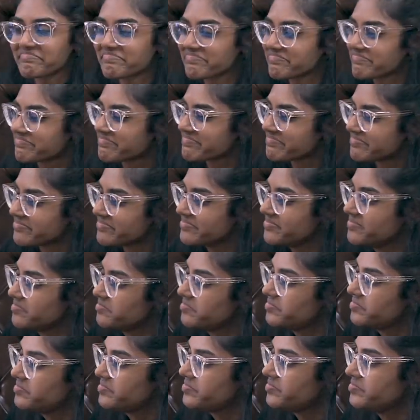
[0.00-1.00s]

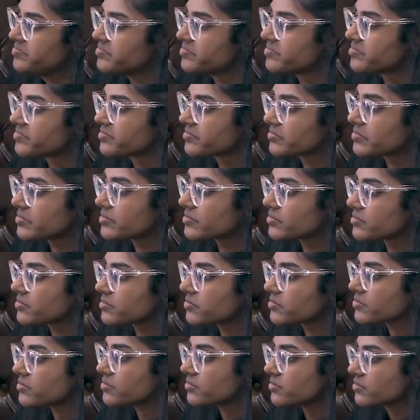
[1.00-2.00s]

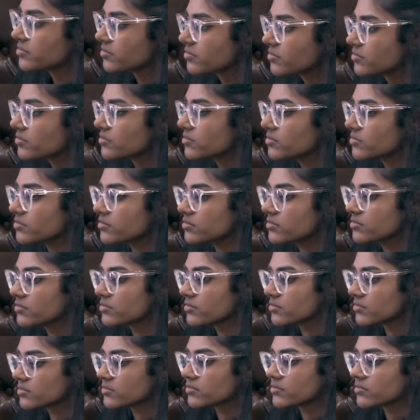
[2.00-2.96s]
(not speaking)